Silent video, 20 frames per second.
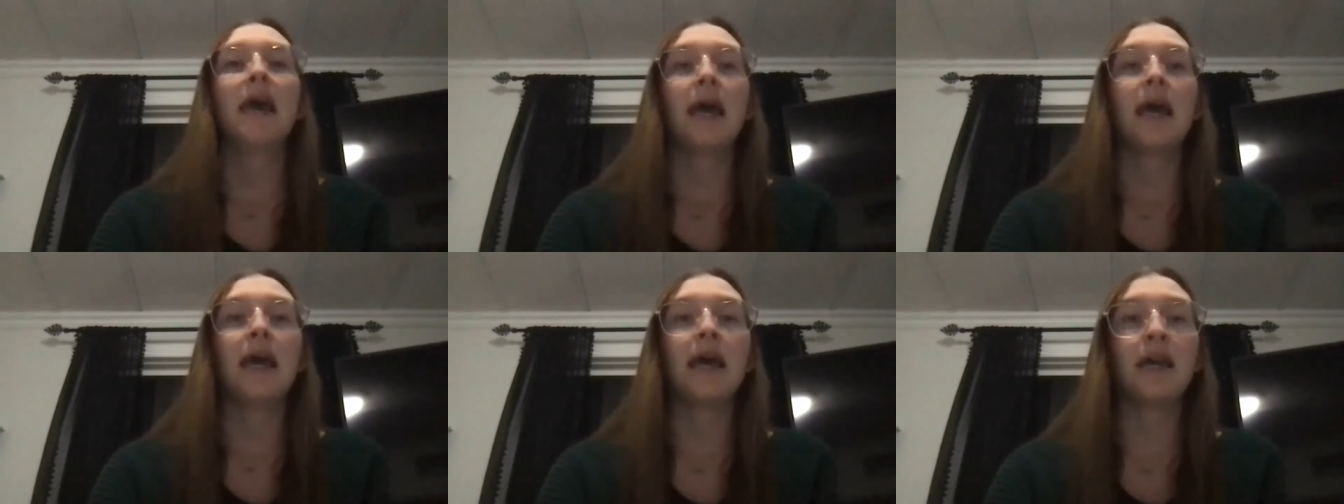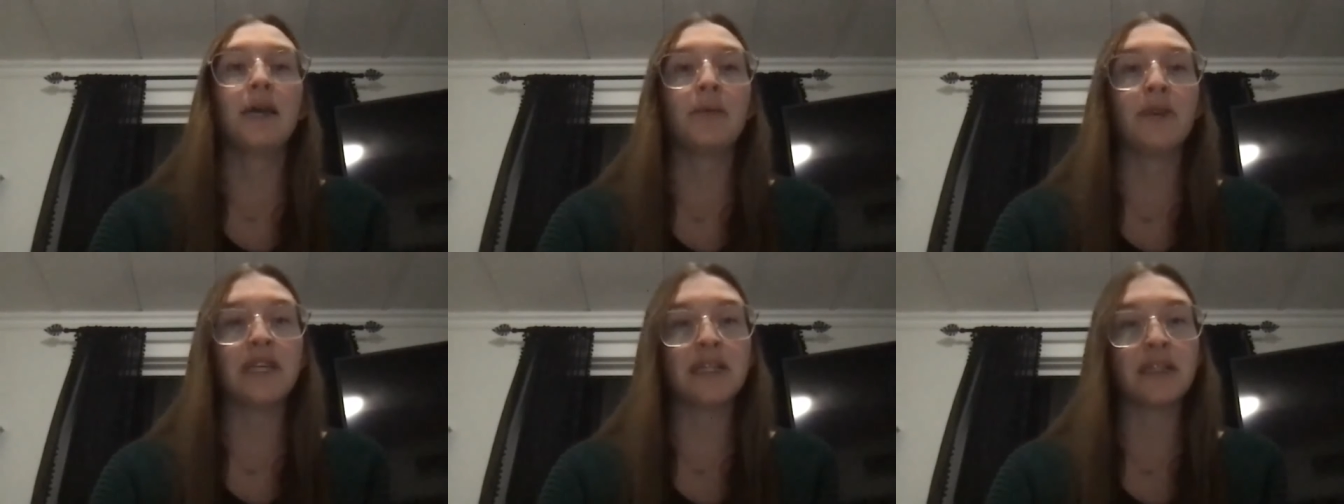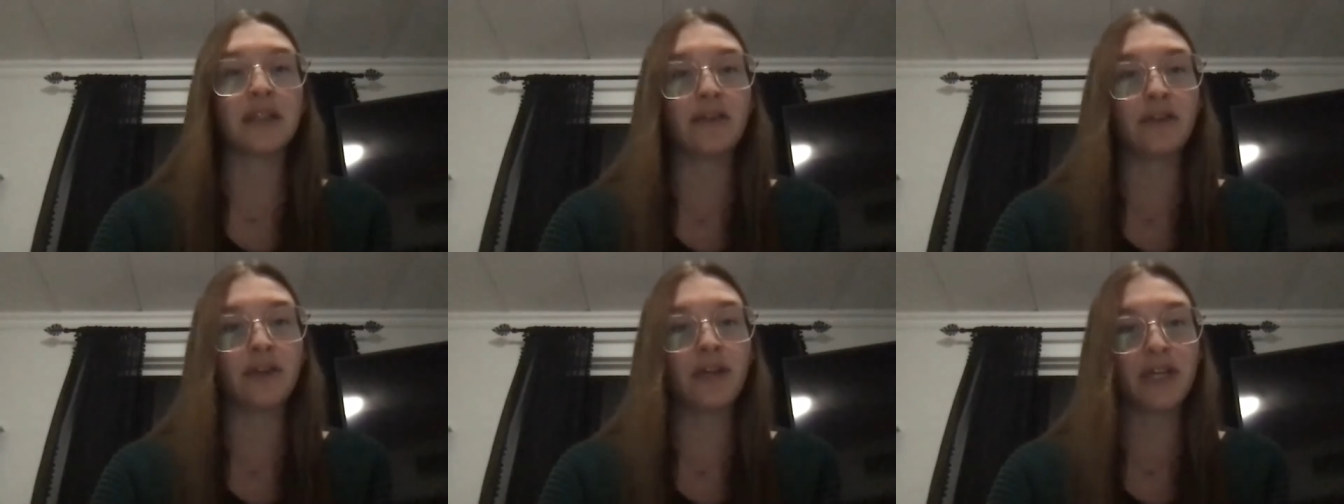and we
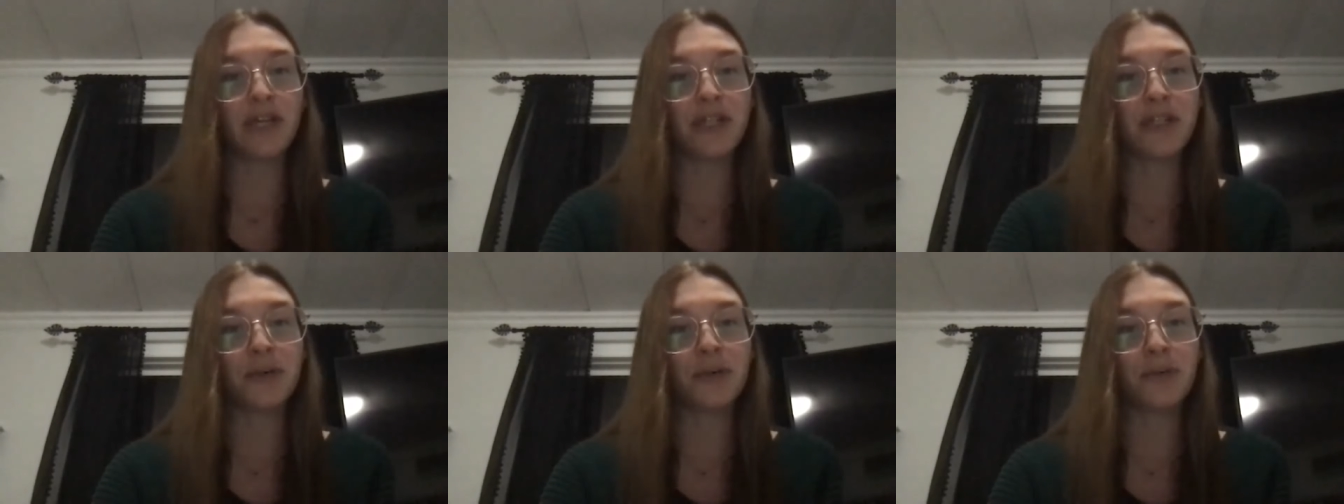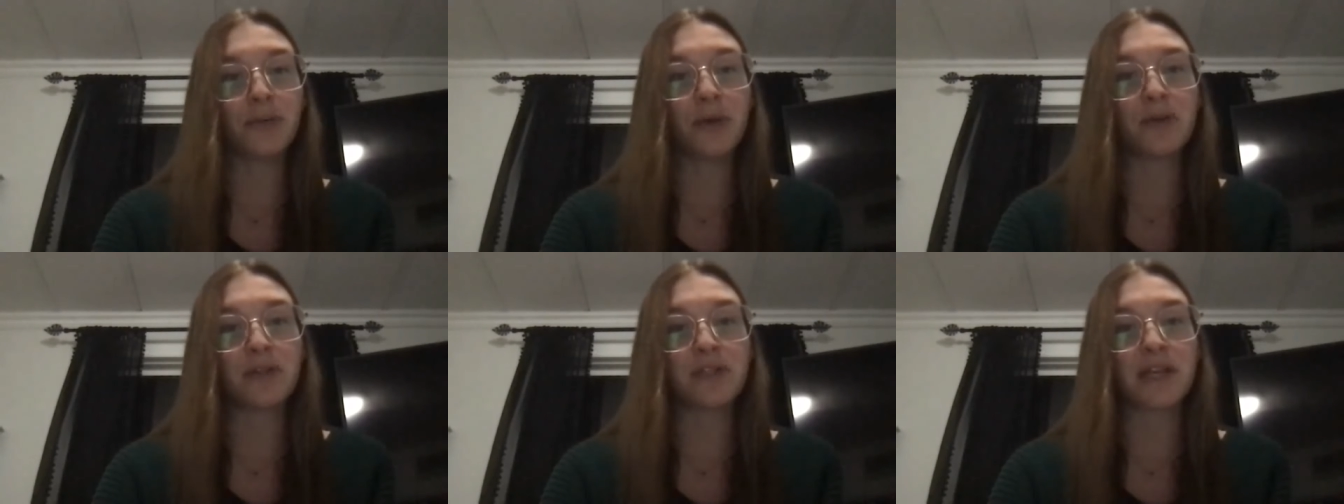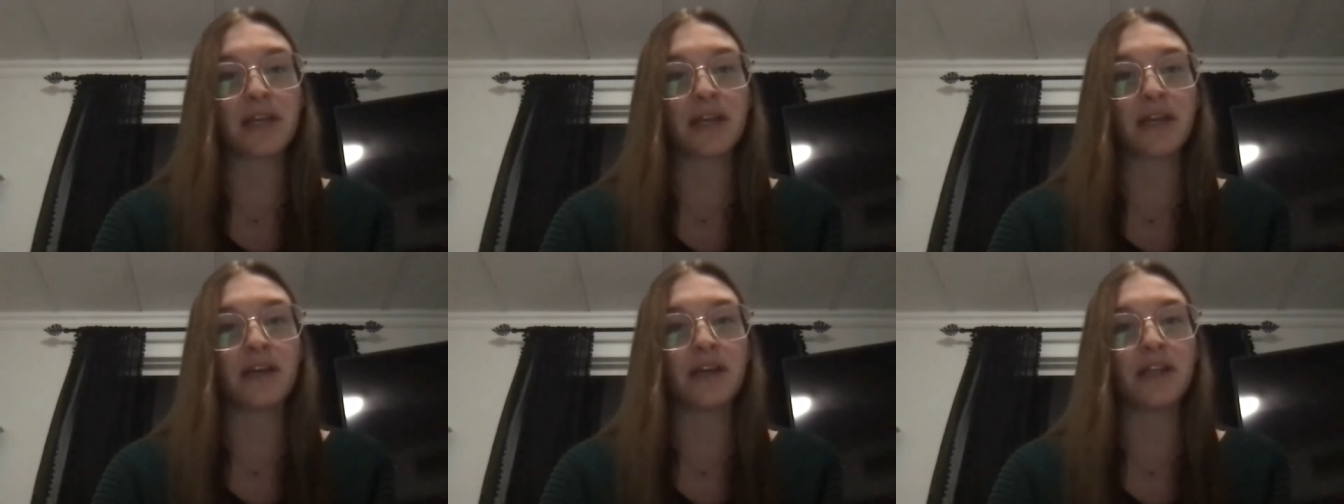delivered it to post
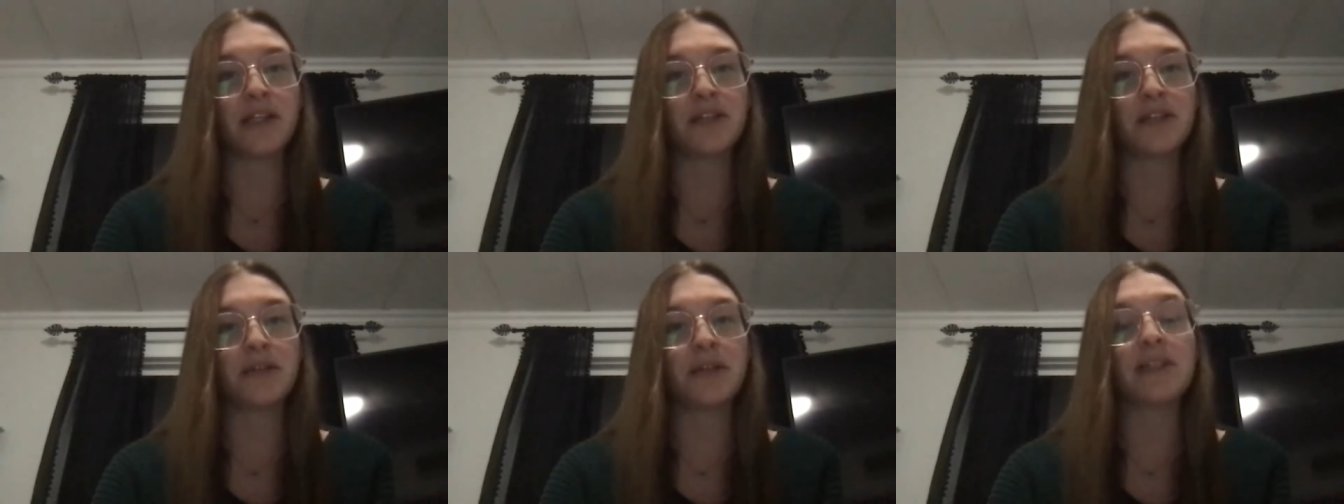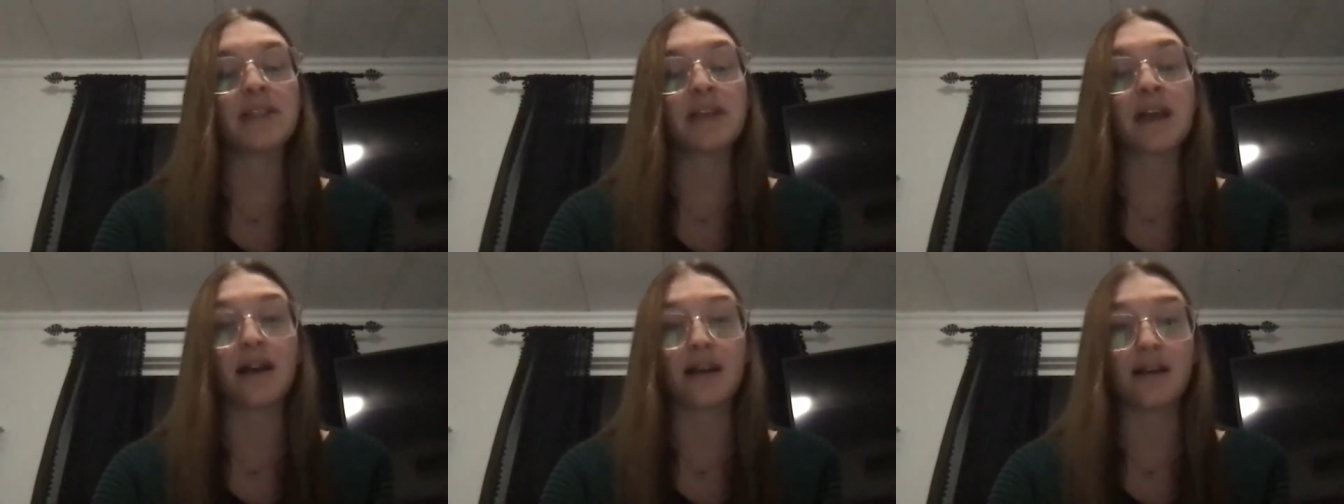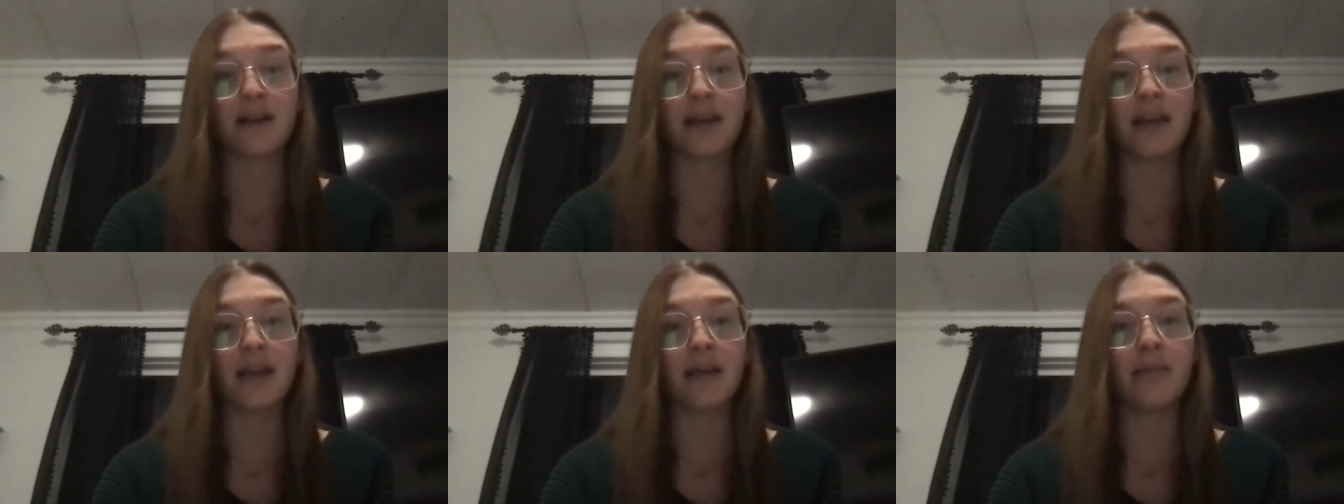secondary students
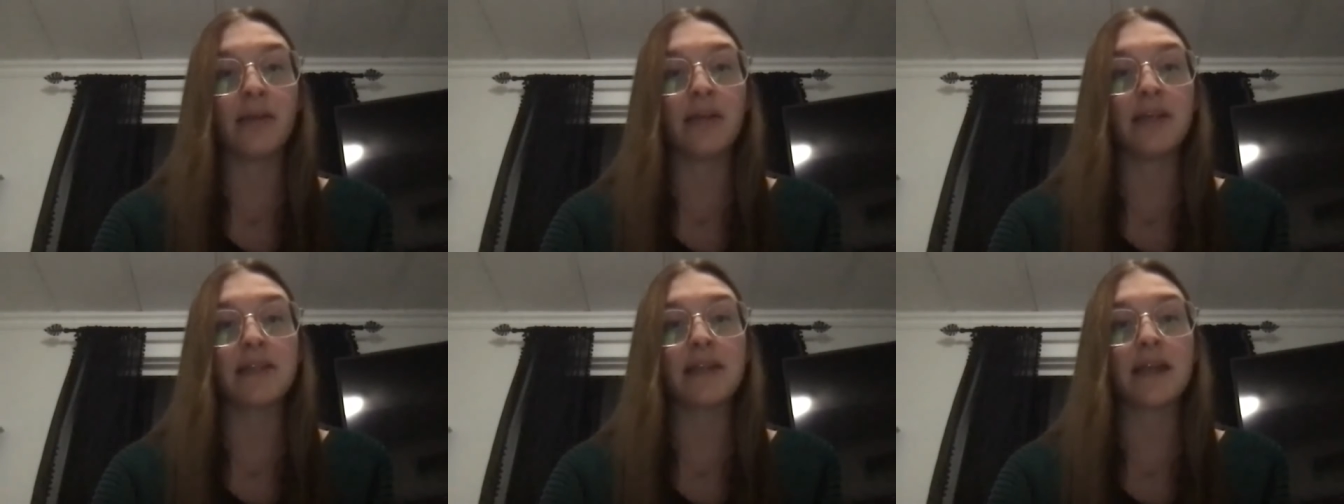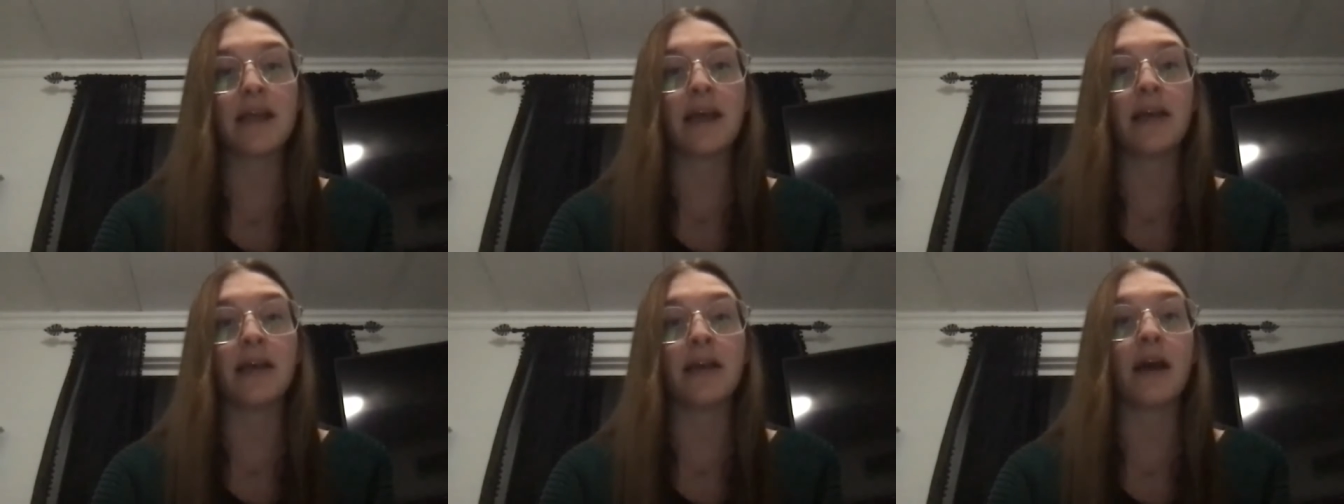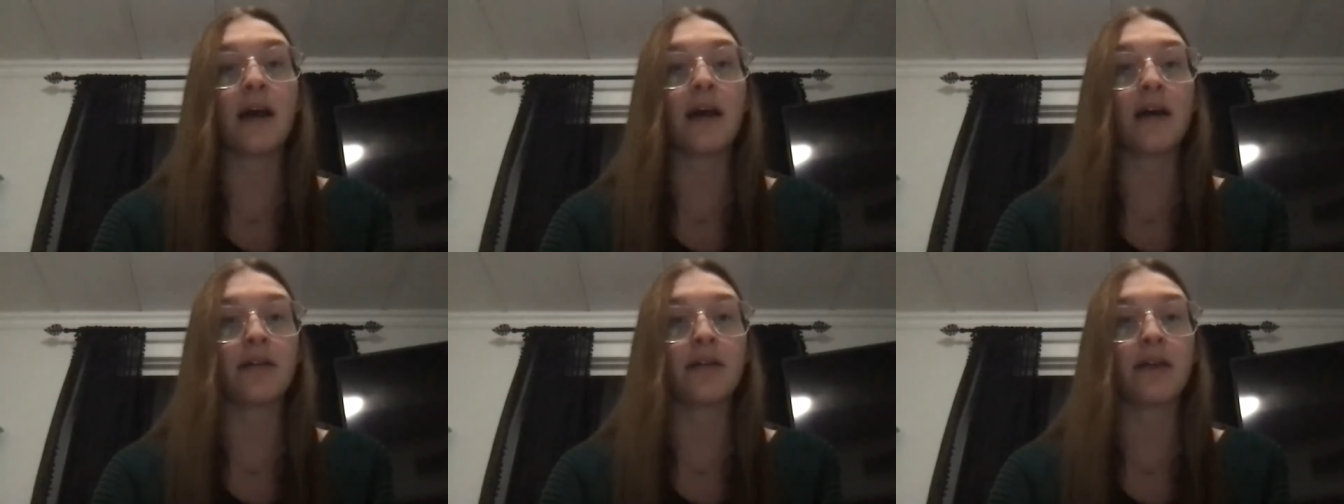on campus and
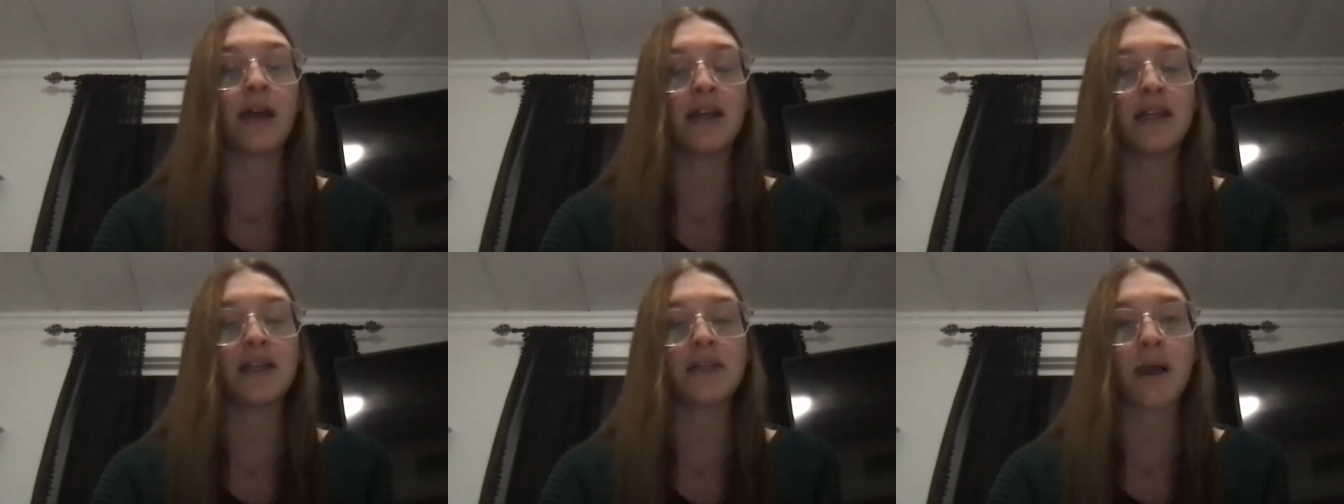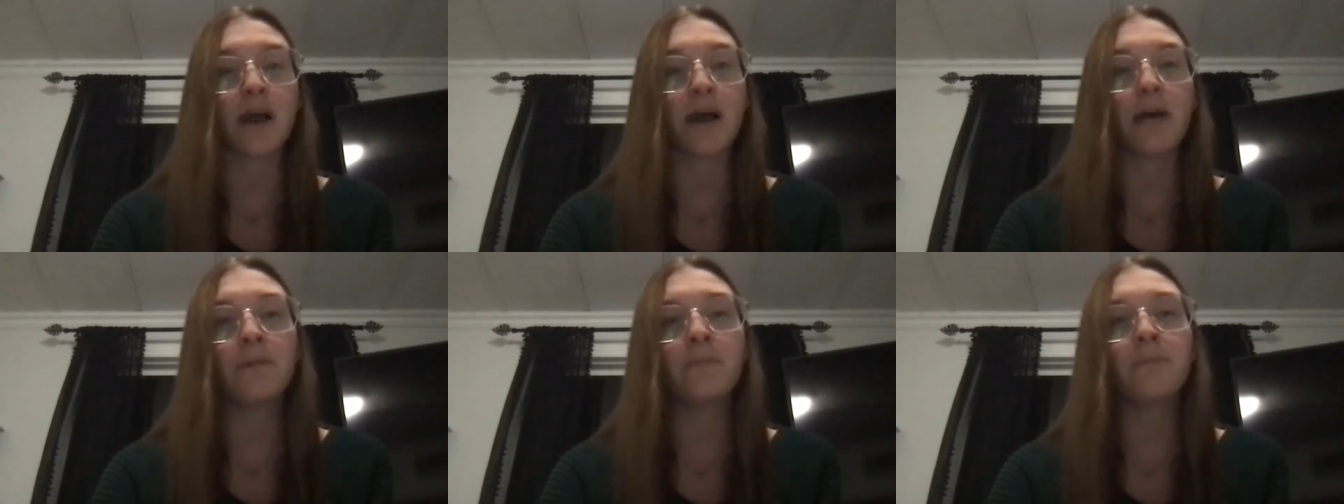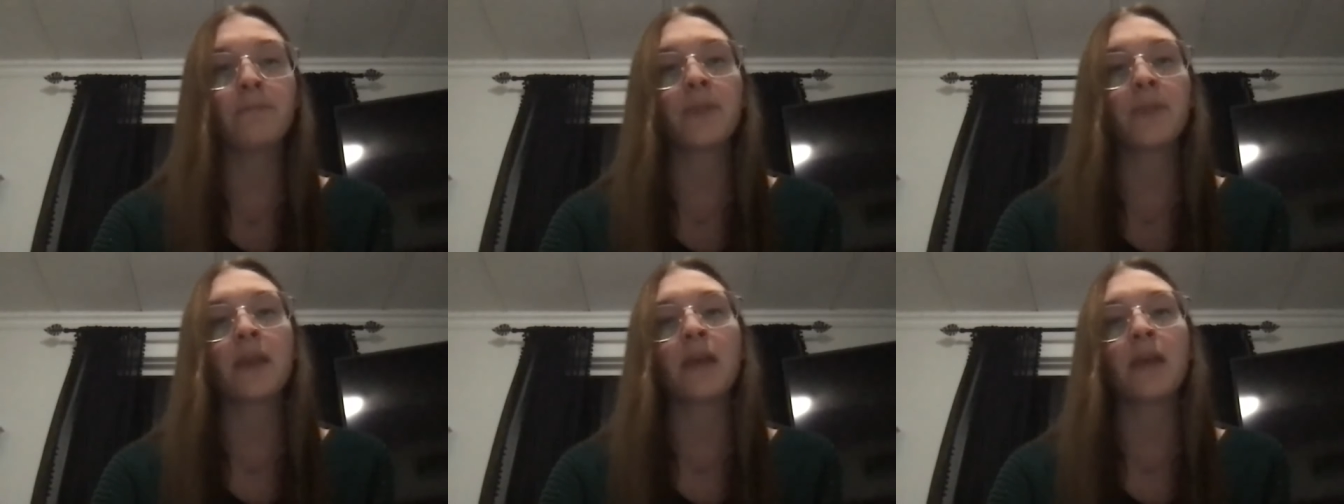online as well.